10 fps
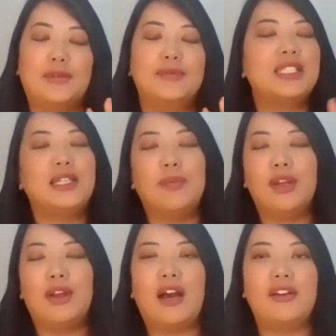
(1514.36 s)
sleep
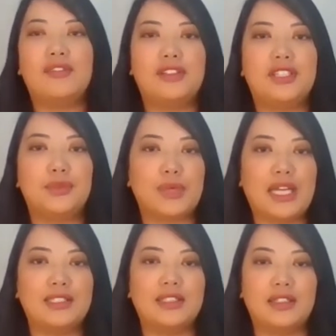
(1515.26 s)
it off. I'll just
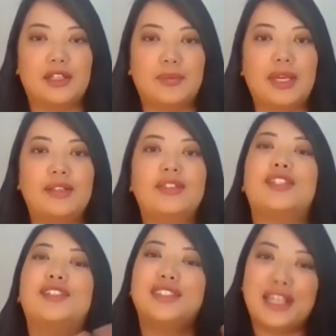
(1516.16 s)
rest a little bit.
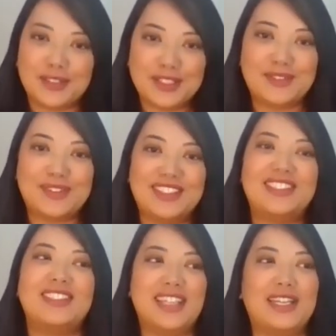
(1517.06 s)
Turns out she
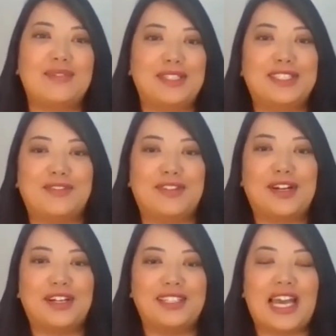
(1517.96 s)
was in the midst of a
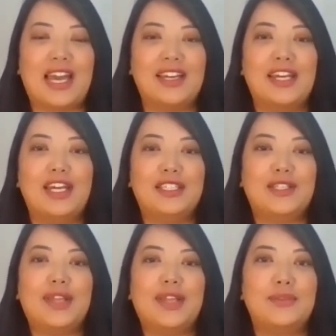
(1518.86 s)
heart attack.
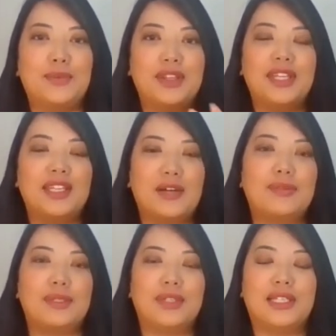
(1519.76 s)
So that's one thing that
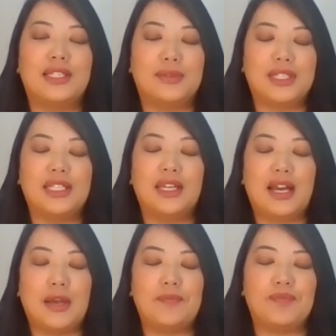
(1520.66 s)
we really, really
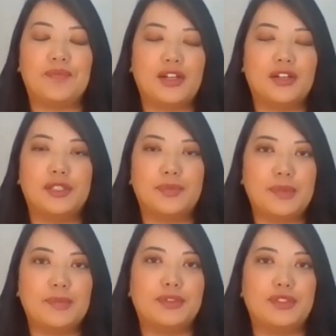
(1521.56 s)
urge
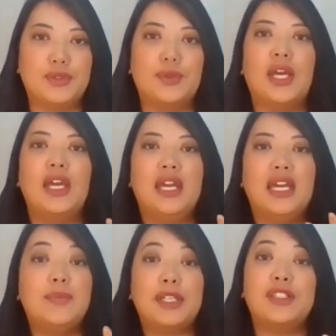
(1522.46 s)
people to,
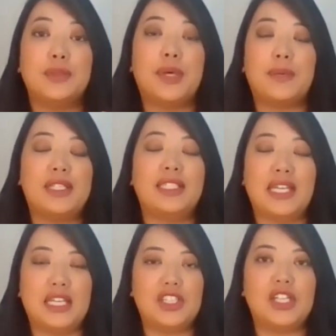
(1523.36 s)
especially women, to
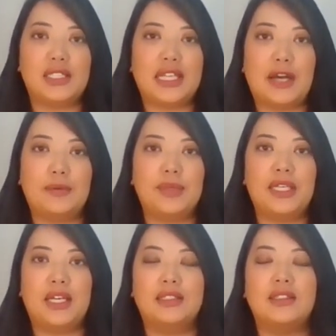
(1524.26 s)
get checked out,
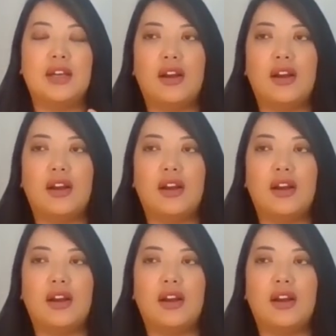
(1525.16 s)
because